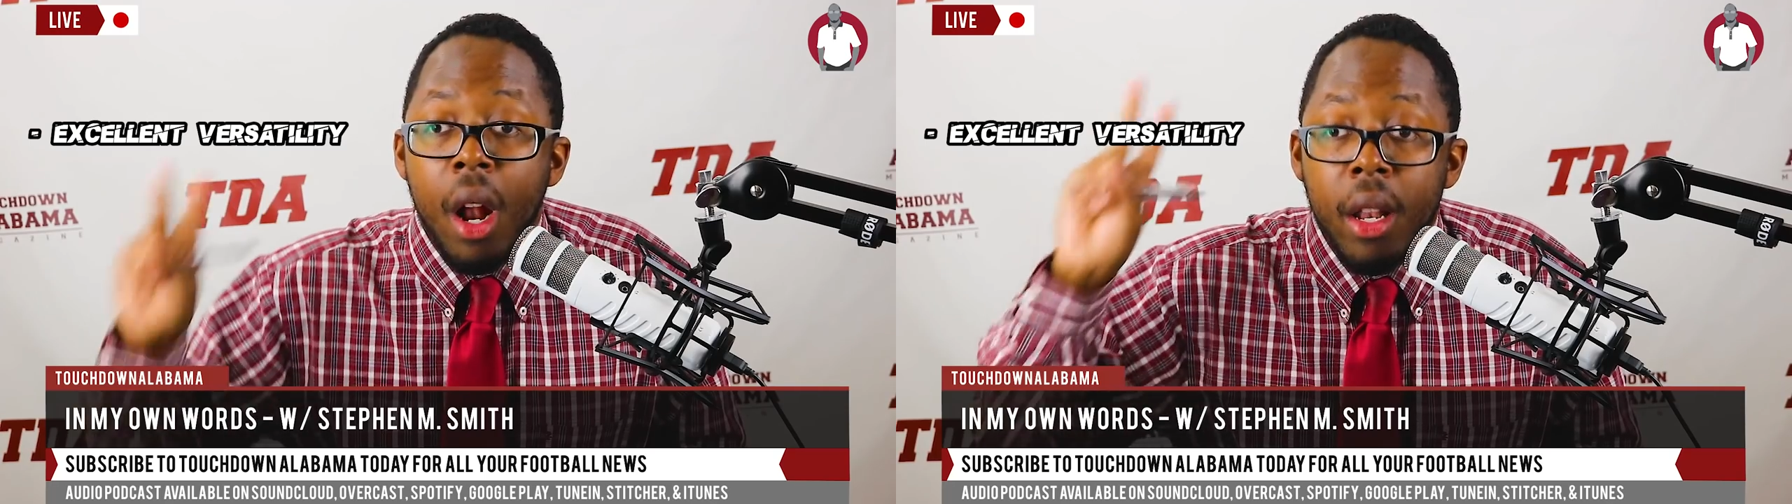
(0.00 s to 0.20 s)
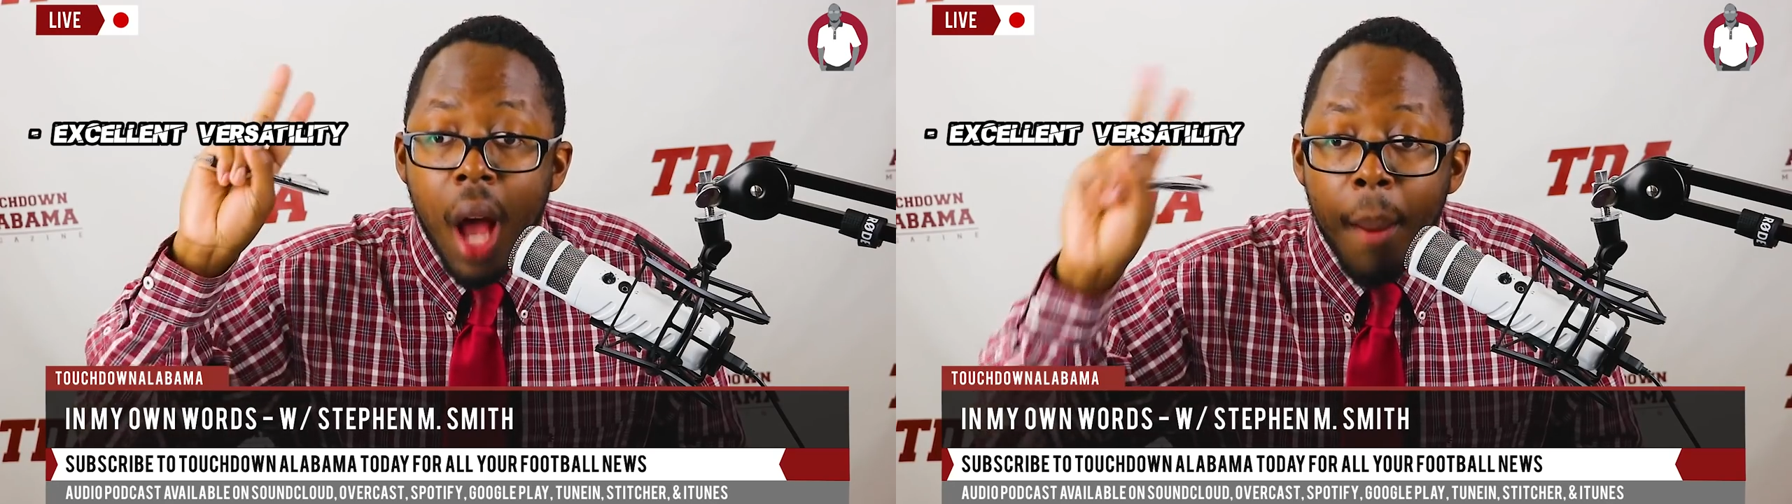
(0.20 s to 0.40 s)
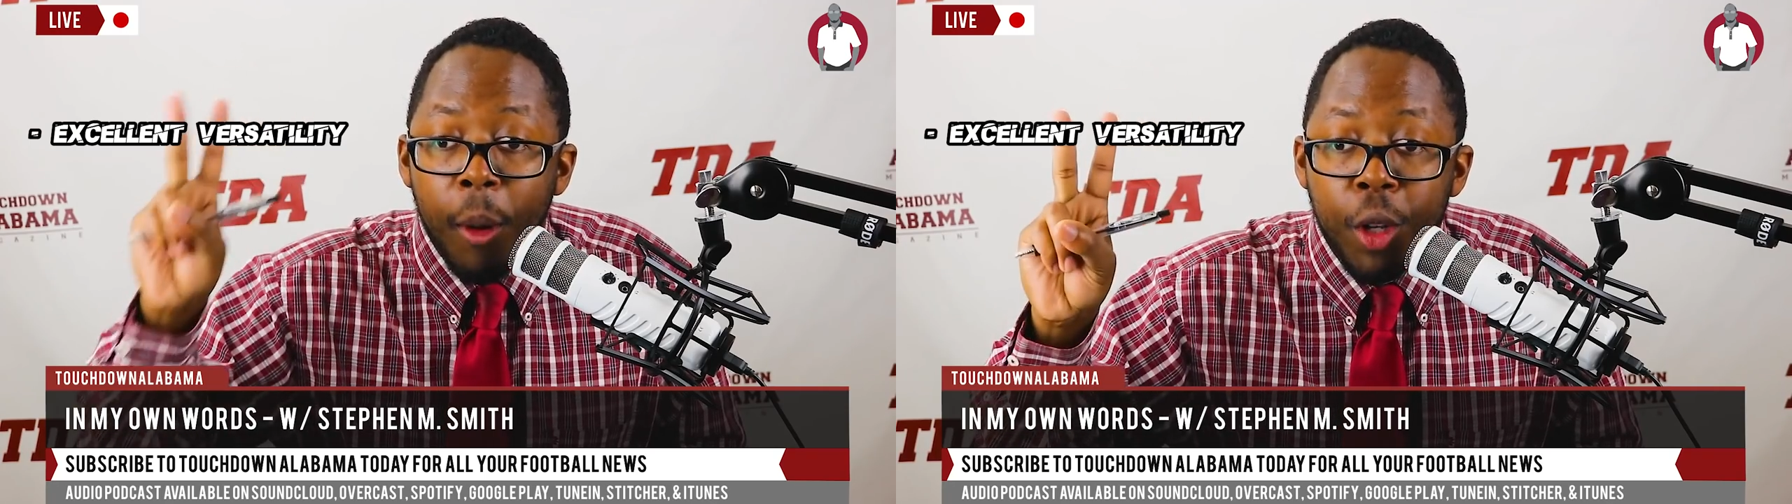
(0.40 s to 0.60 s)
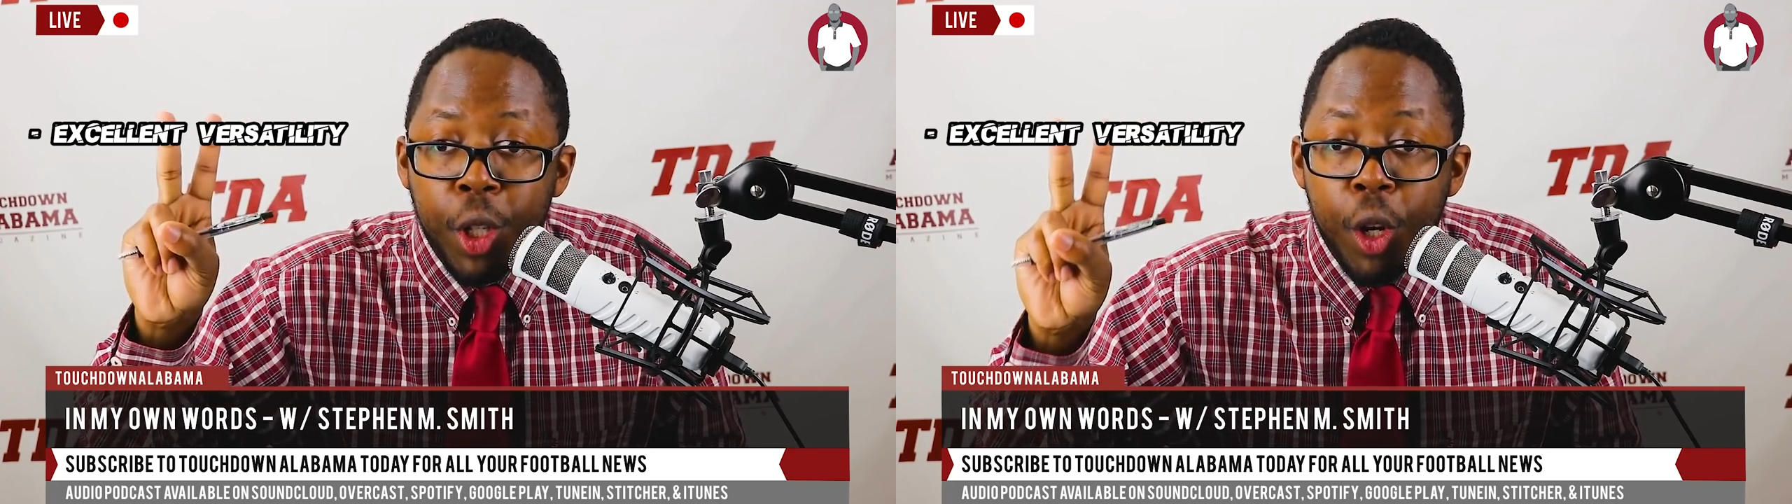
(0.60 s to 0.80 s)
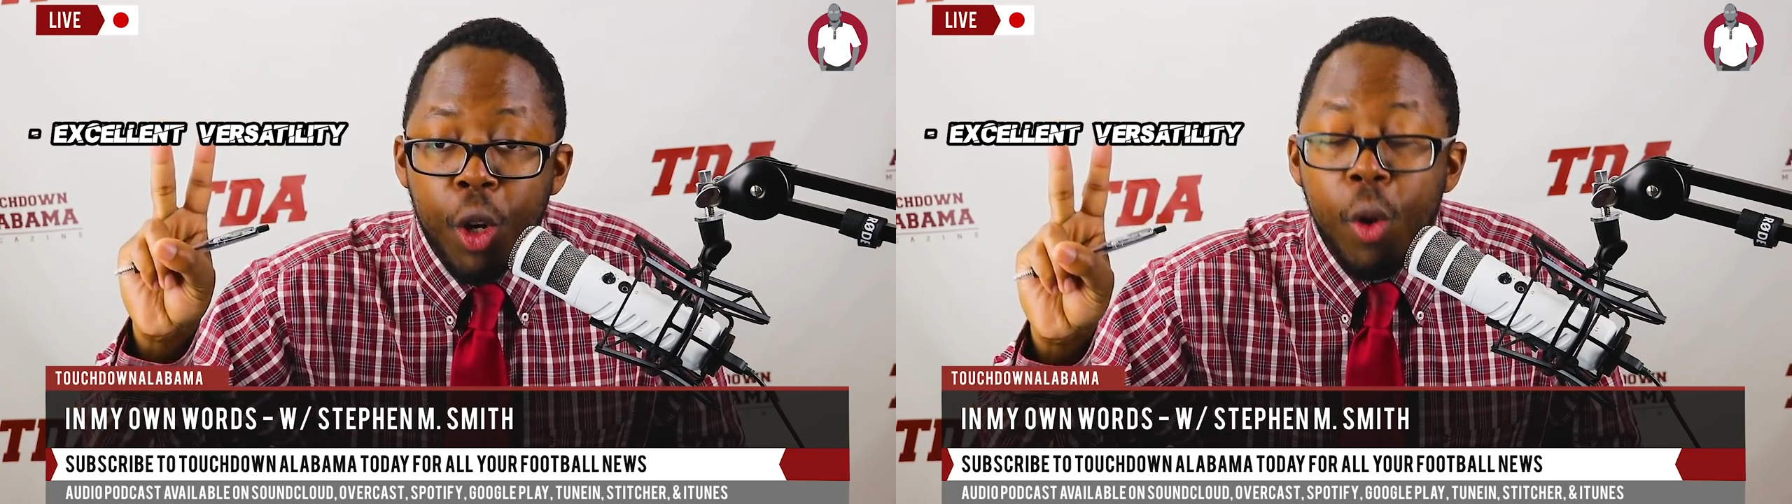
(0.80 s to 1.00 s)
Number
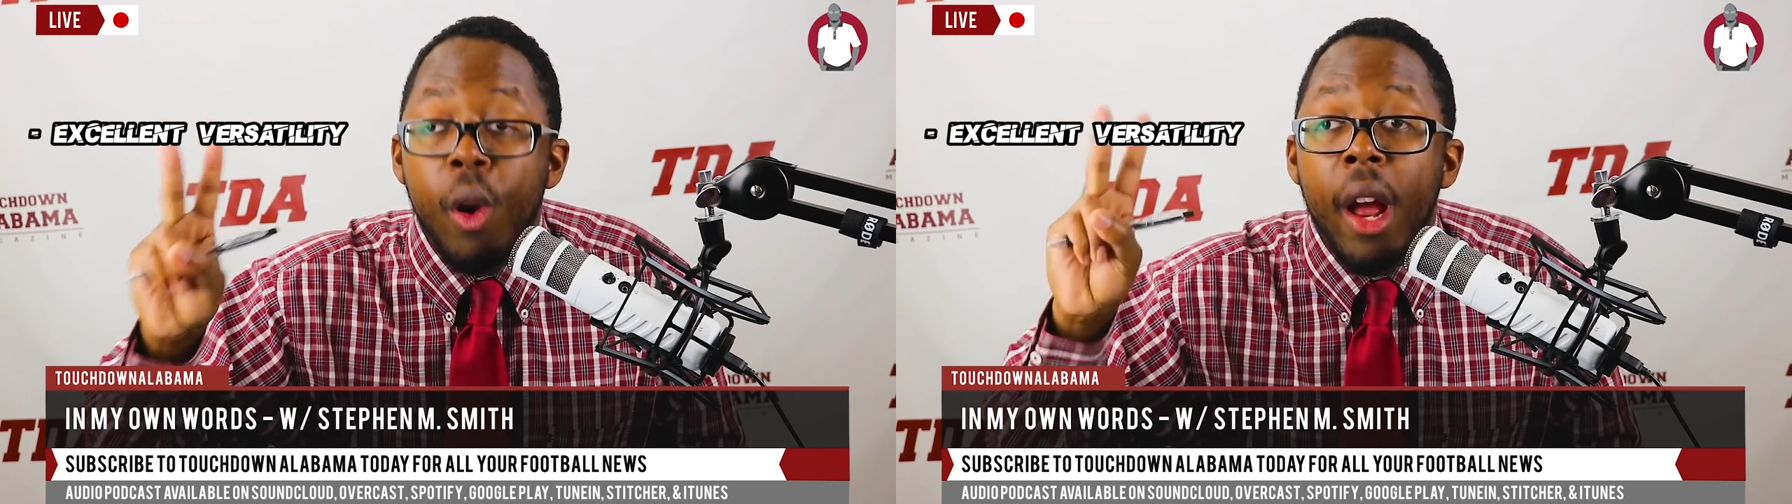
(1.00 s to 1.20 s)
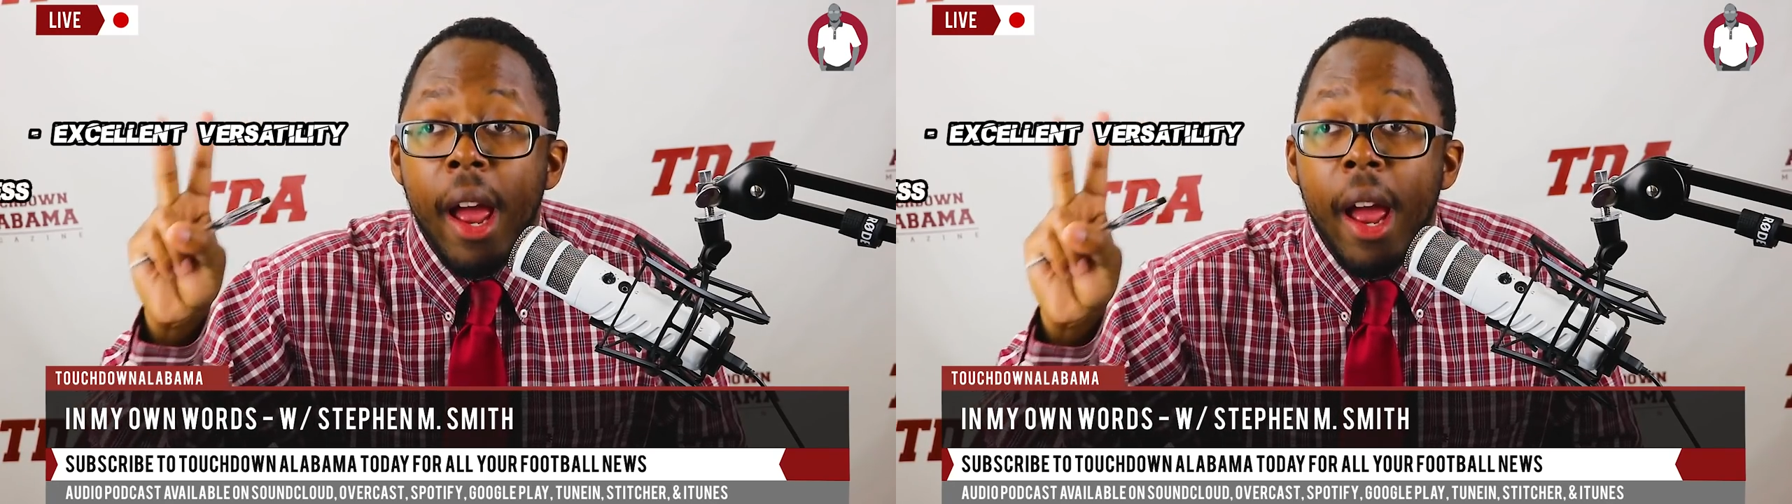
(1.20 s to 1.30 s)
two,